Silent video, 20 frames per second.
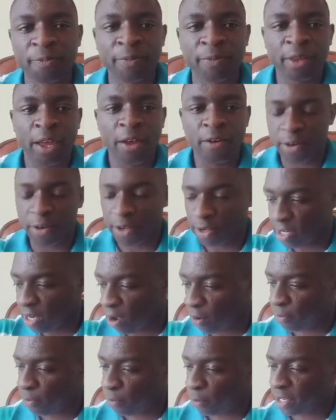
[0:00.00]
Now, for
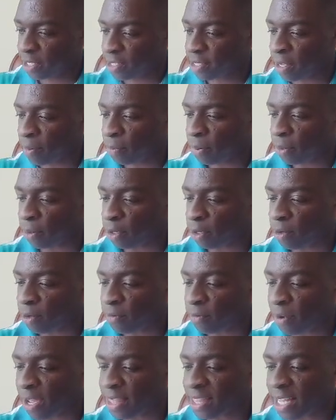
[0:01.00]
example, you'll find
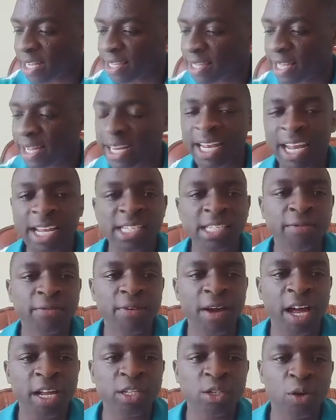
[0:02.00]
that the relative
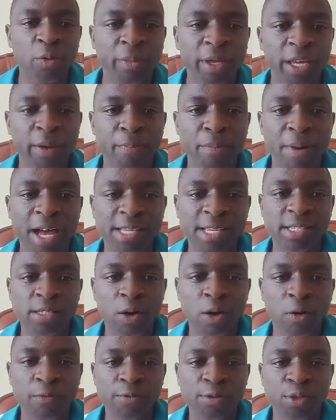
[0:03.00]
atomic mass of
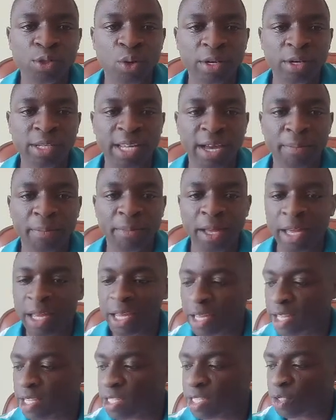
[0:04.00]
sodium is
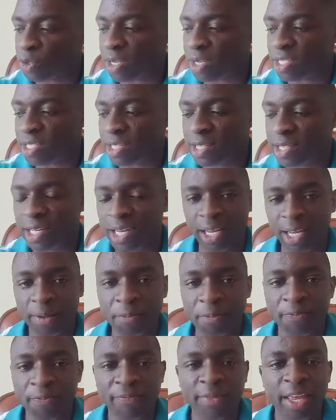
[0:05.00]
23.
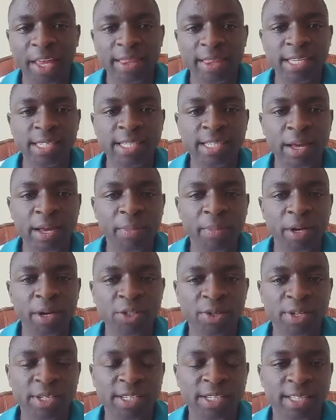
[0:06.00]
This number
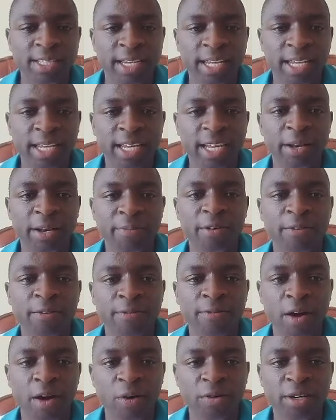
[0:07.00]
23 can be found
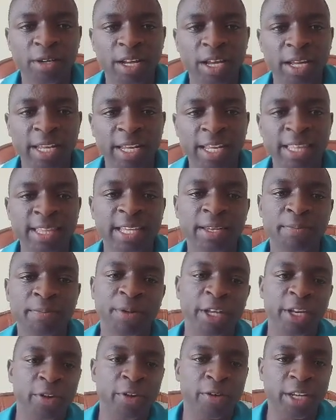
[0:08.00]
in the periodic
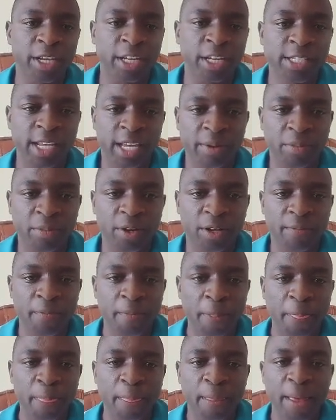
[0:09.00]
table,
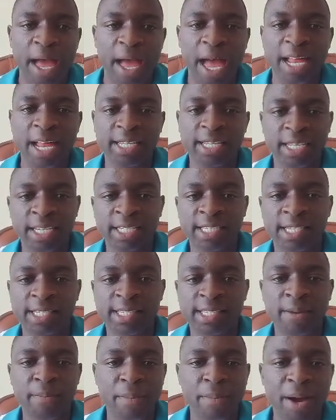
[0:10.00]
and it is the
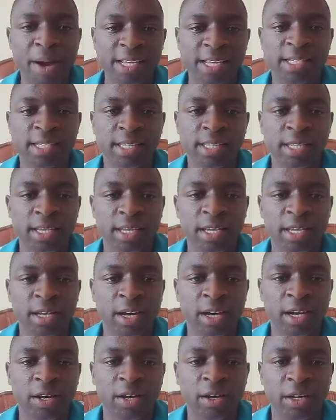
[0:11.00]
mass, it
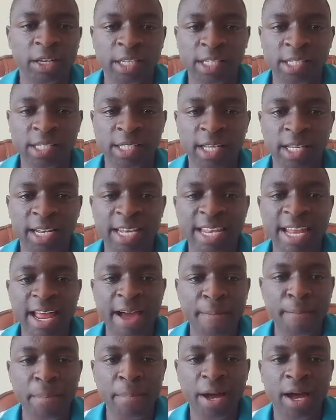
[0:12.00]
is the number
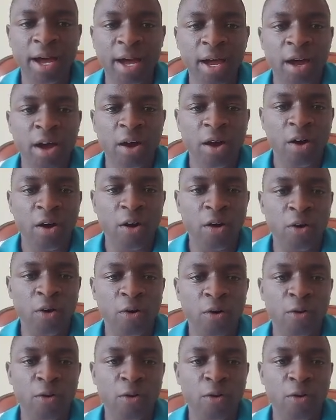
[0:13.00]
of